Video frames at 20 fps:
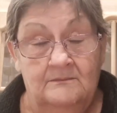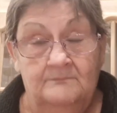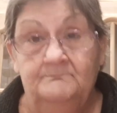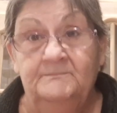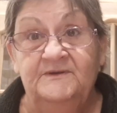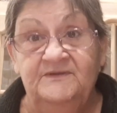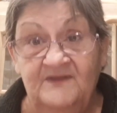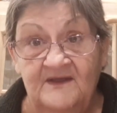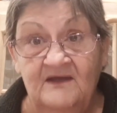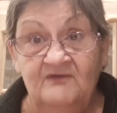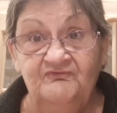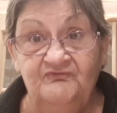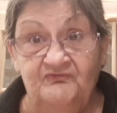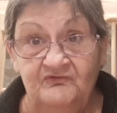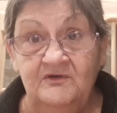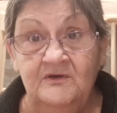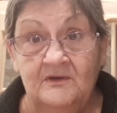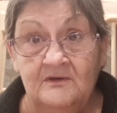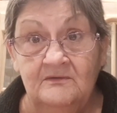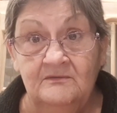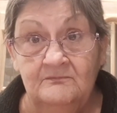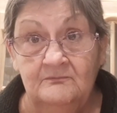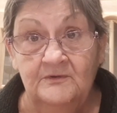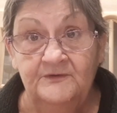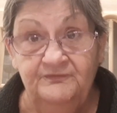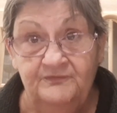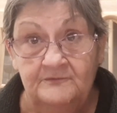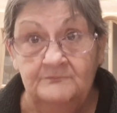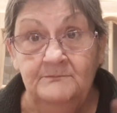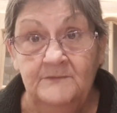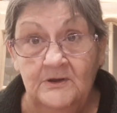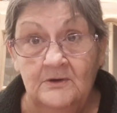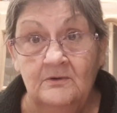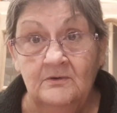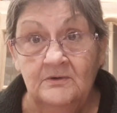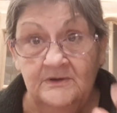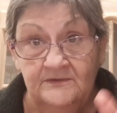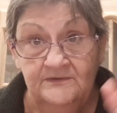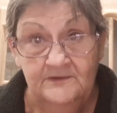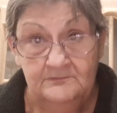But that's it with the
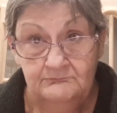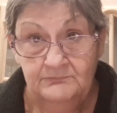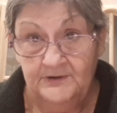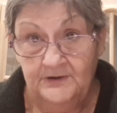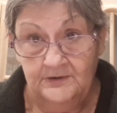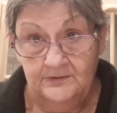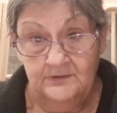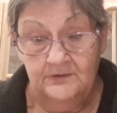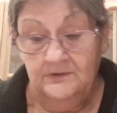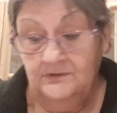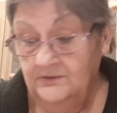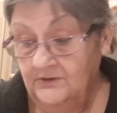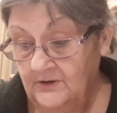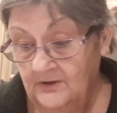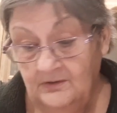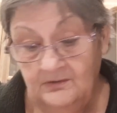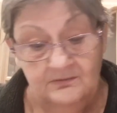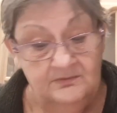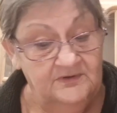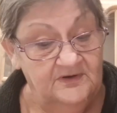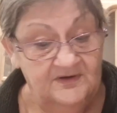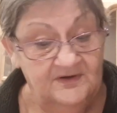milk and the butter, you know.